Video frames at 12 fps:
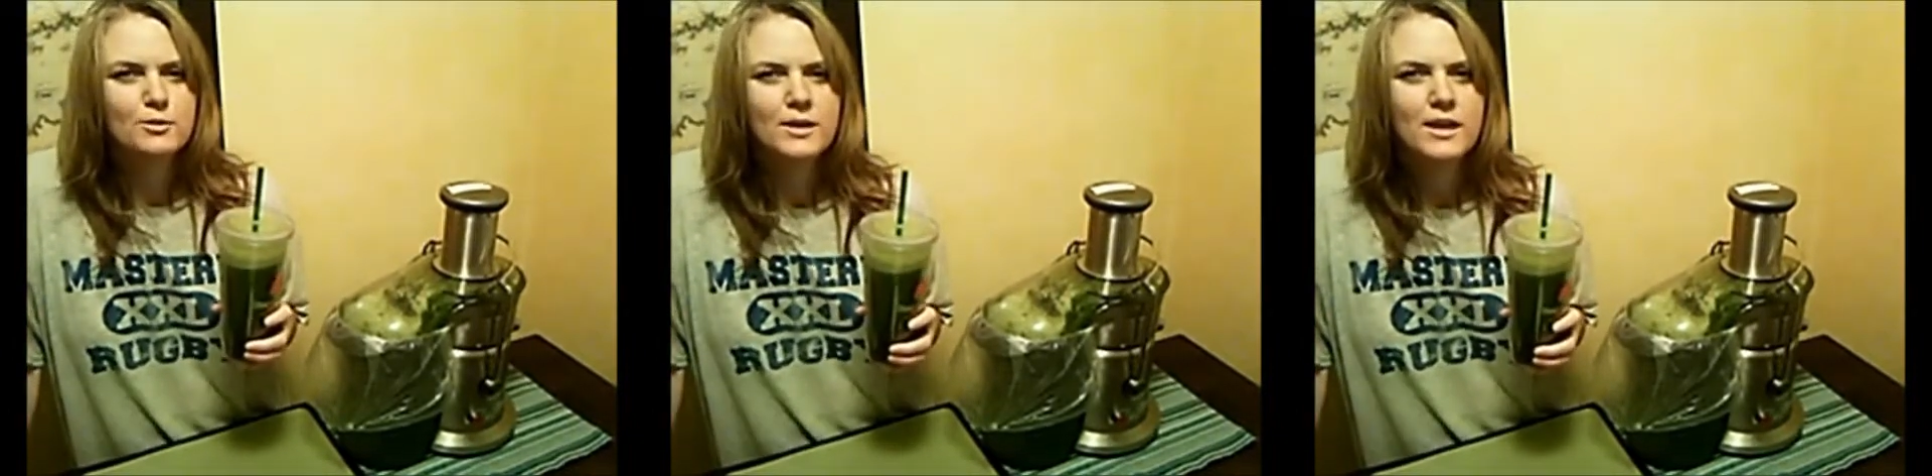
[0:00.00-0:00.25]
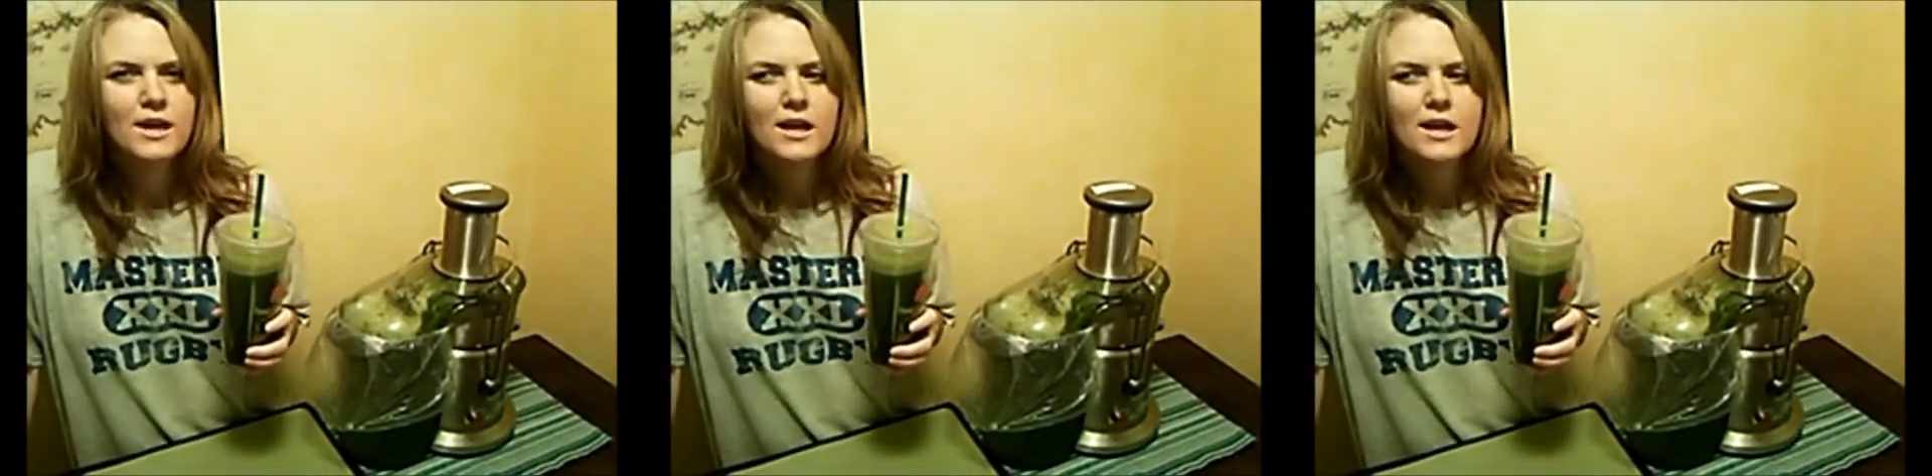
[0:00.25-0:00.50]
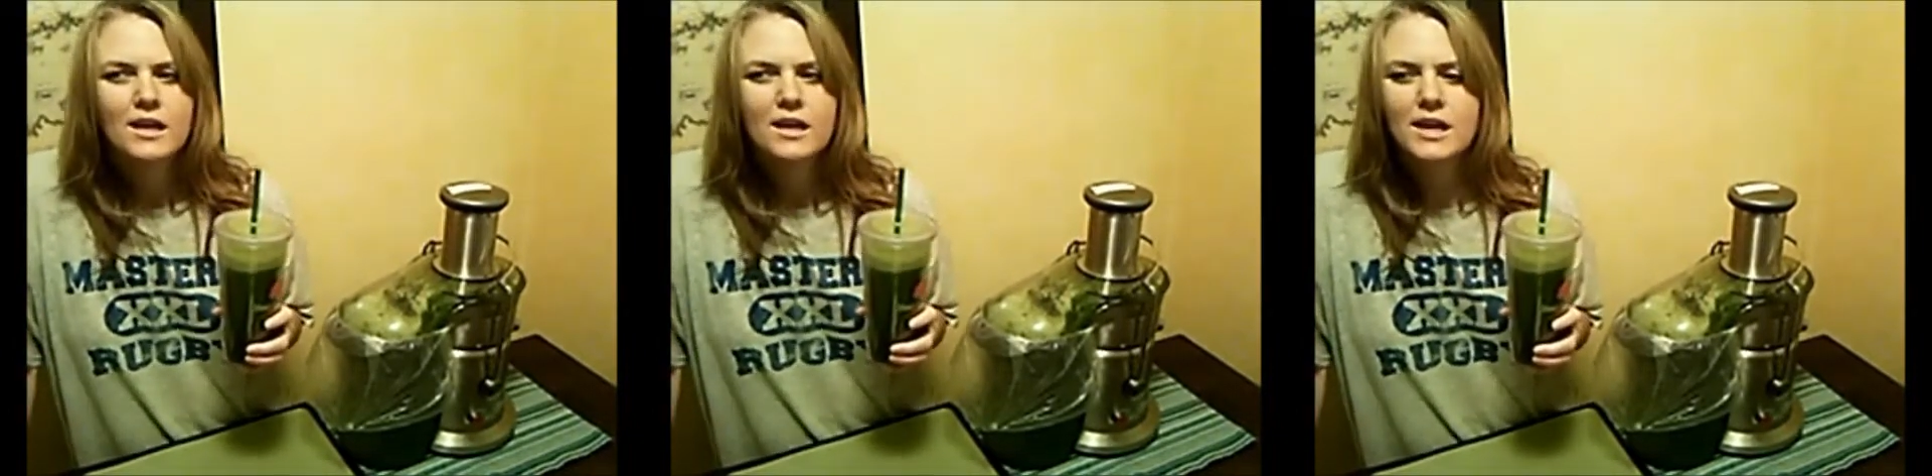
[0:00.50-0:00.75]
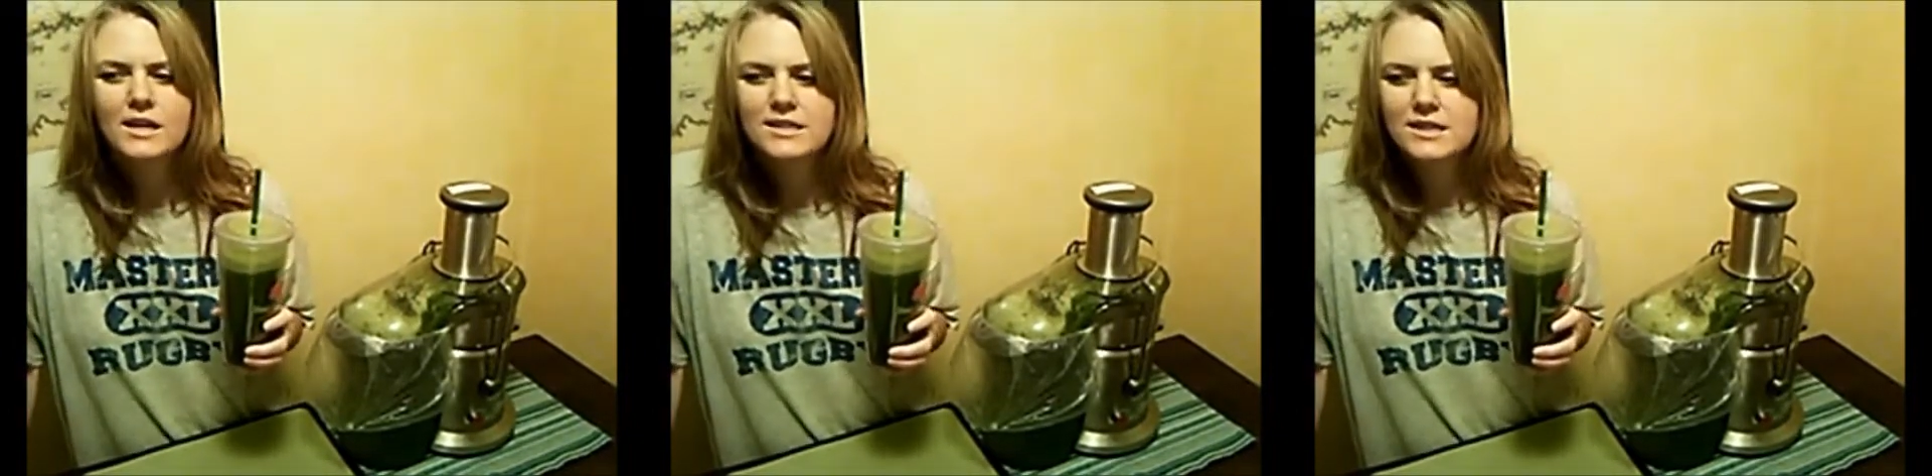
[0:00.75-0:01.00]
but it
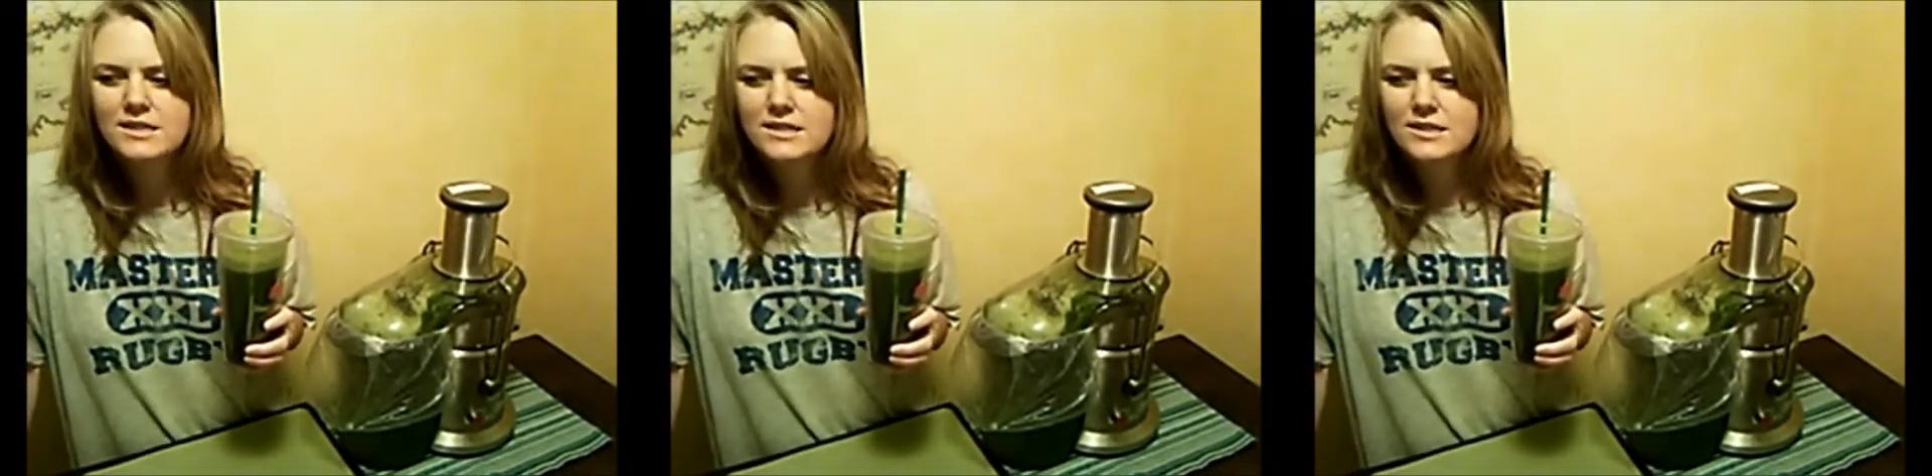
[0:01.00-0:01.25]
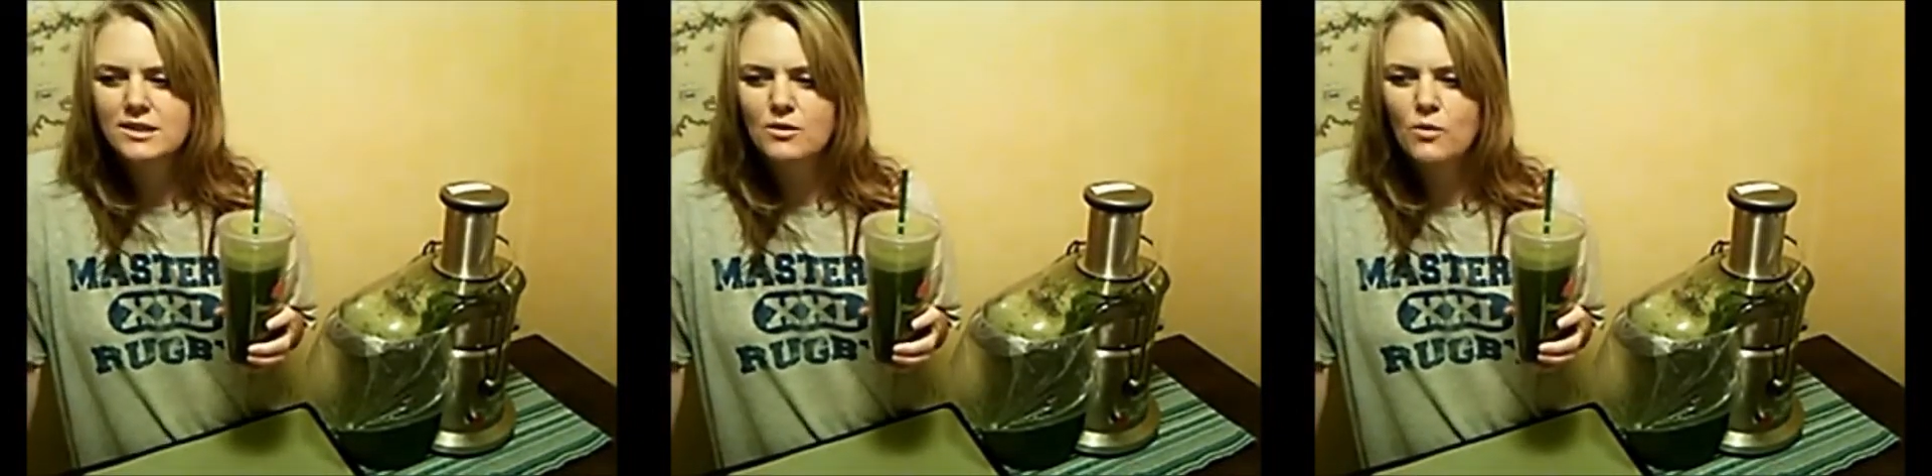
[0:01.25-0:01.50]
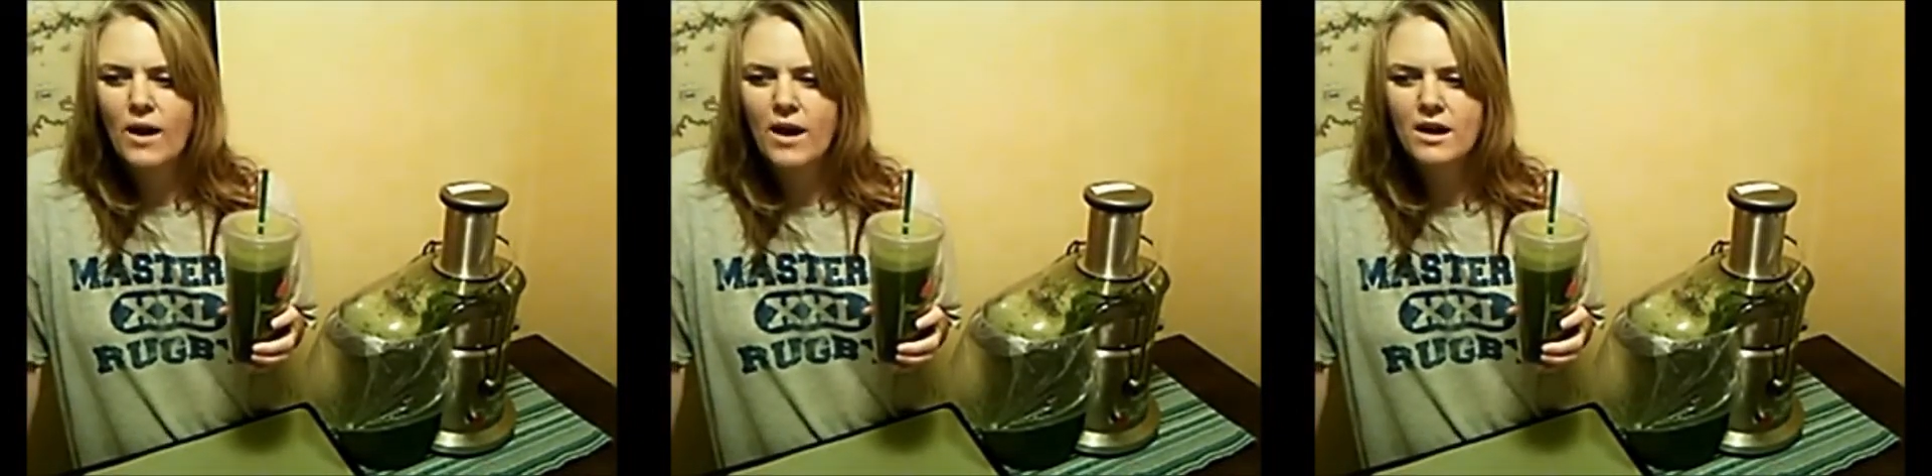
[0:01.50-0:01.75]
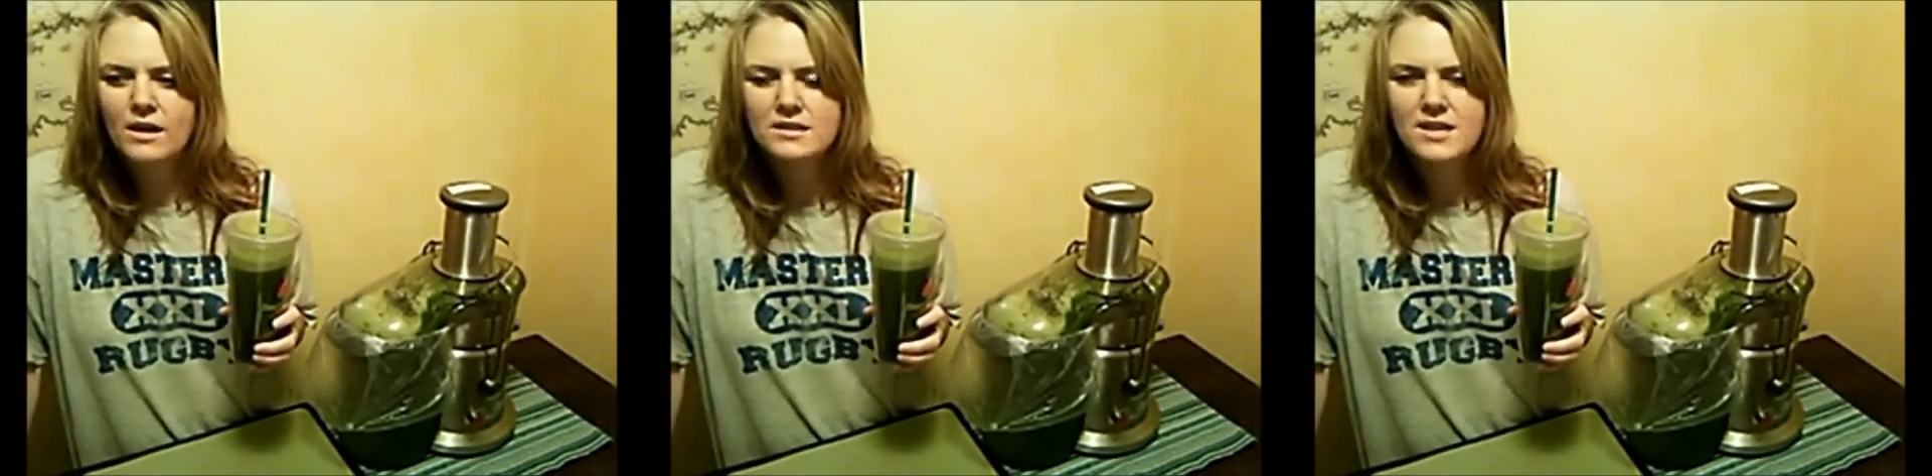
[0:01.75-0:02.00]
kind of tasted the way a